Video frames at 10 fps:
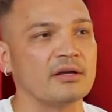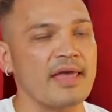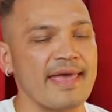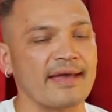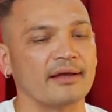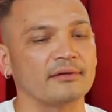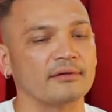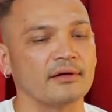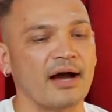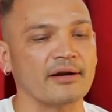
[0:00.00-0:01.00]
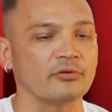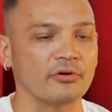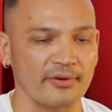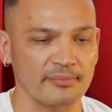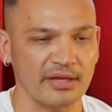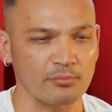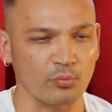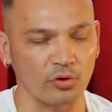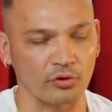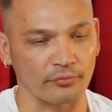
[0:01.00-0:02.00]
And I don't know if I'm getting
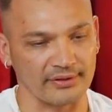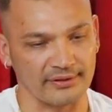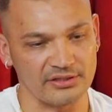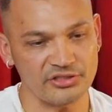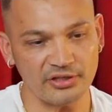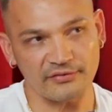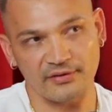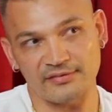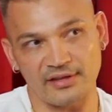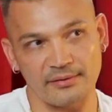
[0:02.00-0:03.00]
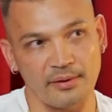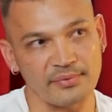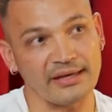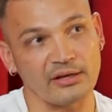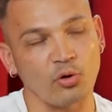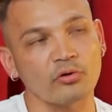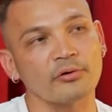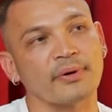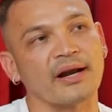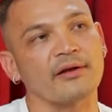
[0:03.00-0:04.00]
more religious as I'm getting older,
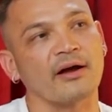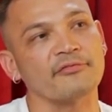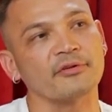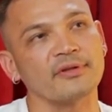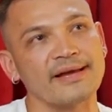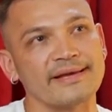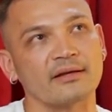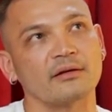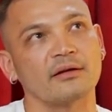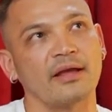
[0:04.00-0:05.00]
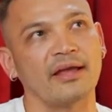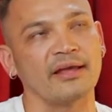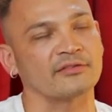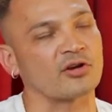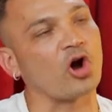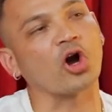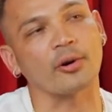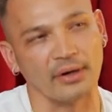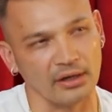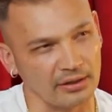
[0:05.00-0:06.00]
but I feel like it's
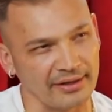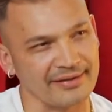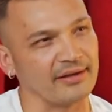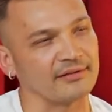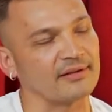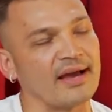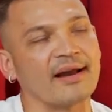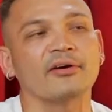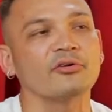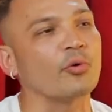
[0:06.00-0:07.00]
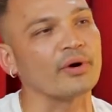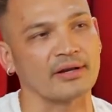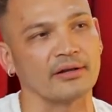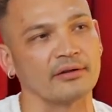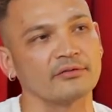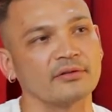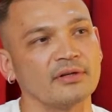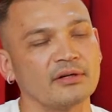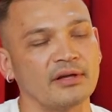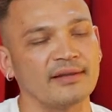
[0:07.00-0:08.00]
karma, I guess. I don't know what it is.
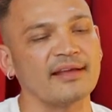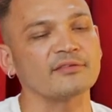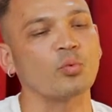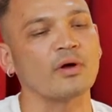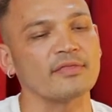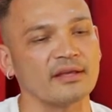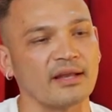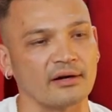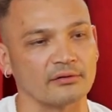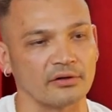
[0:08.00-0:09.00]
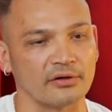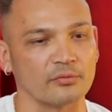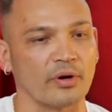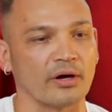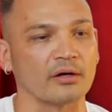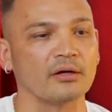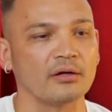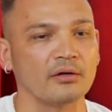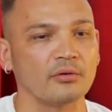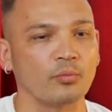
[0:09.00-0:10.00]
And that's one thing that I learned where
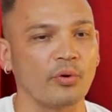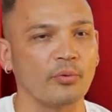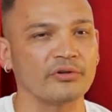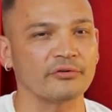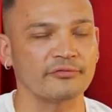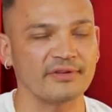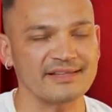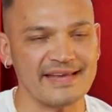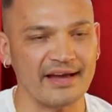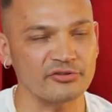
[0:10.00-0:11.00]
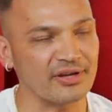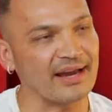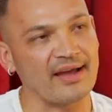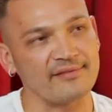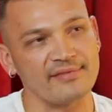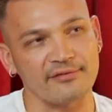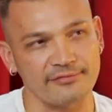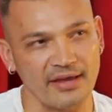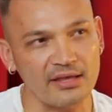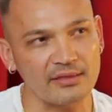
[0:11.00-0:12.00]
when you're feeling down, you got to have that
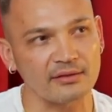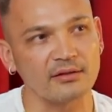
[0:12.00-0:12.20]
faith.